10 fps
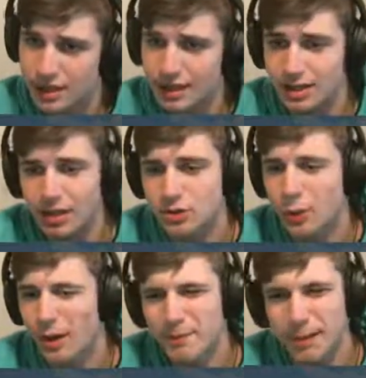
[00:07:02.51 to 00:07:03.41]
And
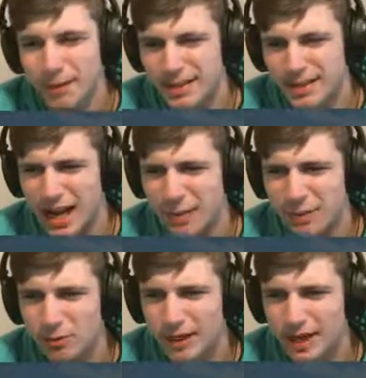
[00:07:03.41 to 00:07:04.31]
am I
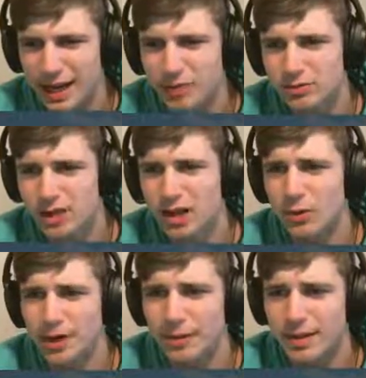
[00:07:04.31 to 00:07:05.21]
stopping right now? No.
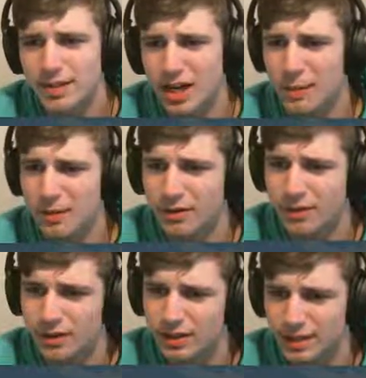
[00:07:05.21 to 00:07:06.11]
Am I stopping
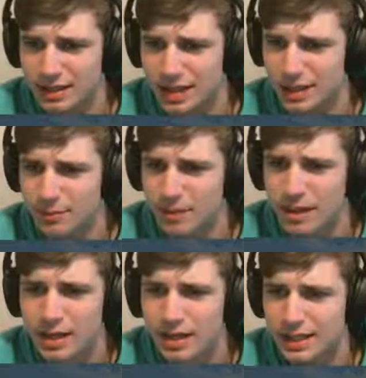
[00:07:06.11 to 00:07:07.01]
to let him
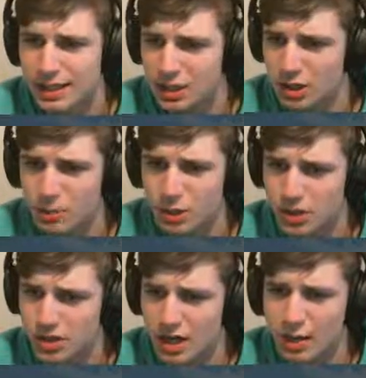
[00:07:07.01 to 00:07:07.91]
continue to
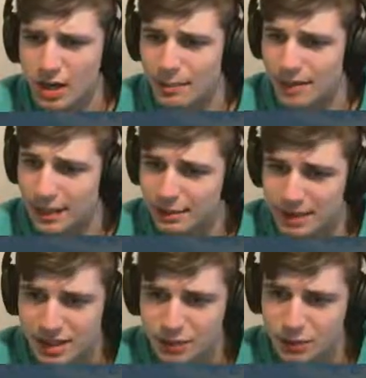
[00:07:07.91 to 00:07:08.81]
push? No. And I'm letting
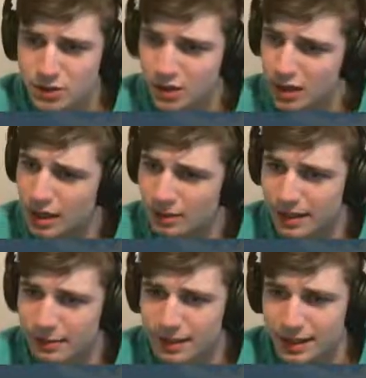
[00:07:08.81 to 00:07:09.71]
myself return. I'm
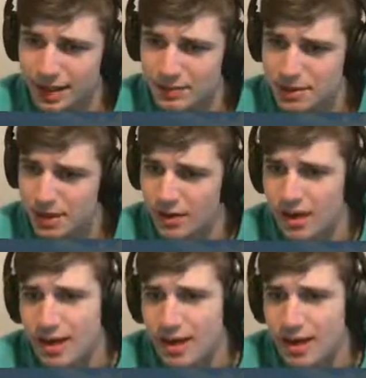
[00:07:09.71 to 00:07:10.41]
getting my camps down.